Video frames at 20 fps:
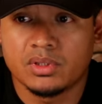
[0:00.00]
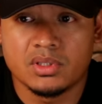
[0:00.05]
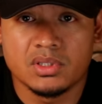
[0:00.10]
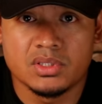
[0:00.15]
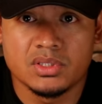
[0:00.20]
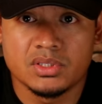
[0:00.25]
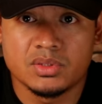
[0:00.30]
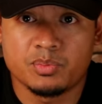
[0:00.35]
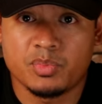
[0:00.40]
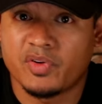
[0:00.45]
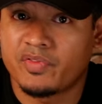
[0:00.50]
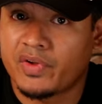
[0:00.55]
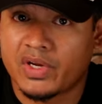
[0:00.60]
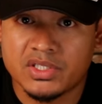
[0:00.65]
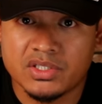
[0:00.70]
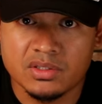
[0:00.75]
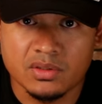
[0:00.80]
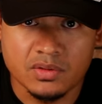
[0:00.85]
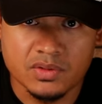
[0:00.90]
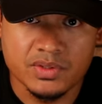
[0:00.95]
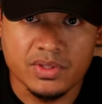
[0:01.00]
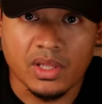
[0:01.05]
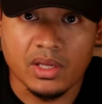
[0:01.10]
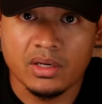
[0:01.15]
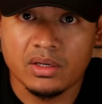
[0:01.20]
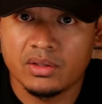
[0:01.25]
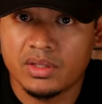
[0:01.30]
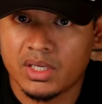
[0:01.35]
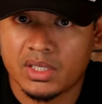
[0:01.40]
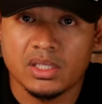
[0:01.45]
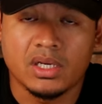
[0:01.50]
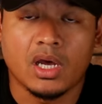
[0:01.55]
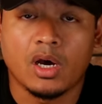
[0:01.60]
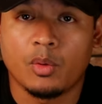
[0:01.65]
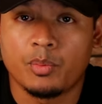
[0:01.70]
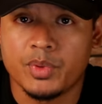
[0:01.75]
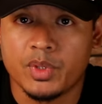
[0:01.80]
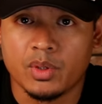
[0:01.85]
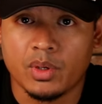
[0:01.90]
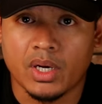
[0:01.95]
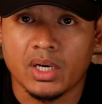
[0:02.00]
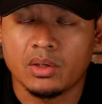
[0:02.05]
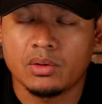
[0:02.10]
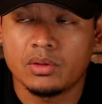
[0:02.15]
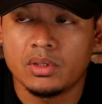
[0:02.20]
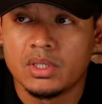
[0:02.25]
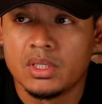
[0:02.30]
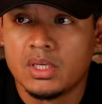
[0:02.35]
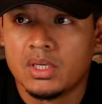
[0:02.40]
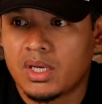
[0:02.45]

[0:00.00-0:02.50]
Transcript: there's professionals there that can help you out.